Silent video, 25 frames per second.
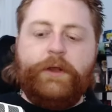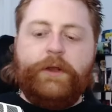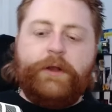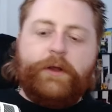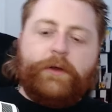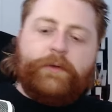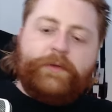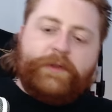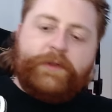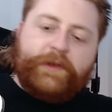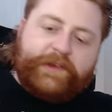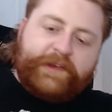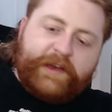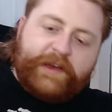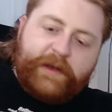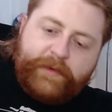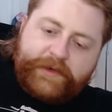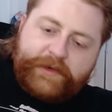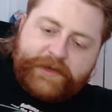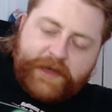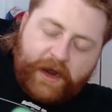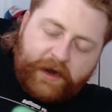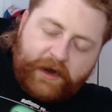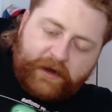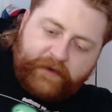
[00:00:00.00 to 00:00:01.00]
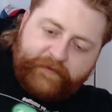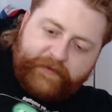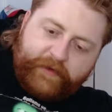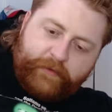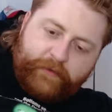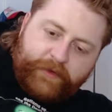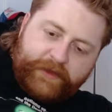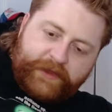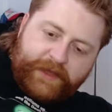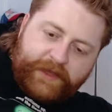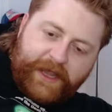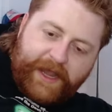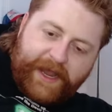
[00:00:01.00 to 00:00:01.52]
know, the cinematography
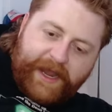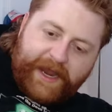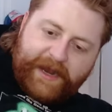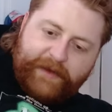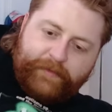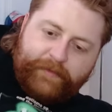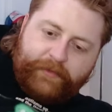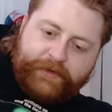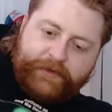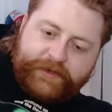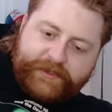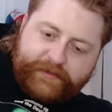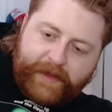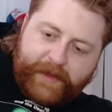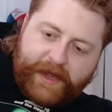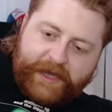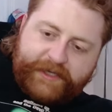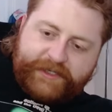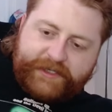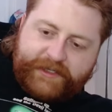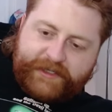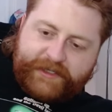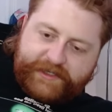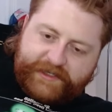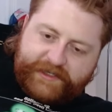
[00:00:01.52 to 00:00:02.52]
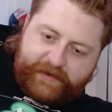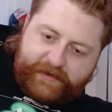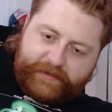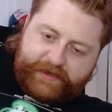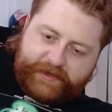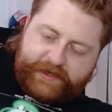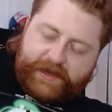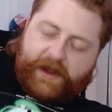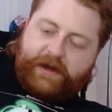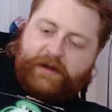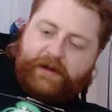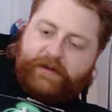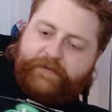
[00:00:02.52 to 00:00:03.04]
with the animals matching the
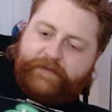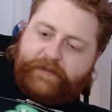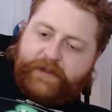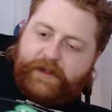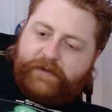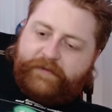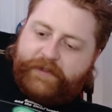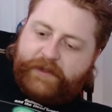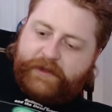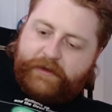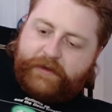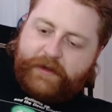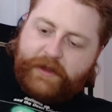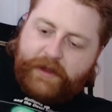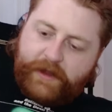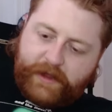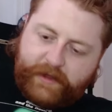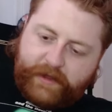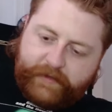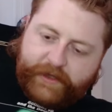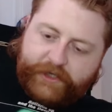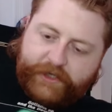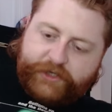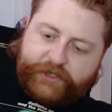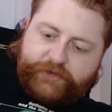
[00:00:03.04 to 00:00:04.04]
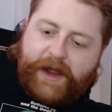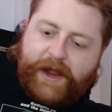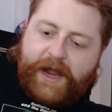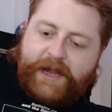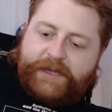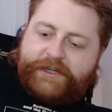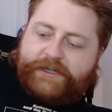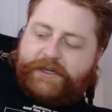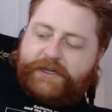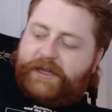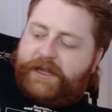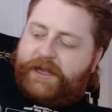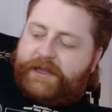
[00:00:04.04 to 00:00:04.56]
cinematography of the
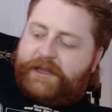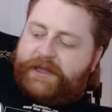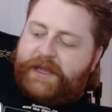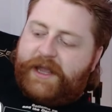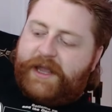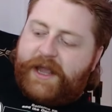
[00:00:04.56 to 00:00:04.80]
tragedy at the